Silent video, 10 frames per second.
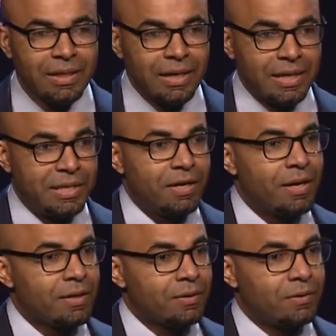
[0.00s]
And the
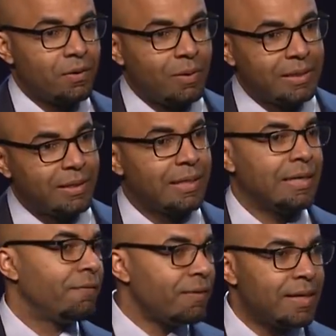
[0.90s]
article, while not
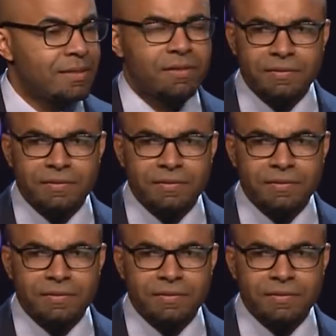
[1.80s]
an advanced,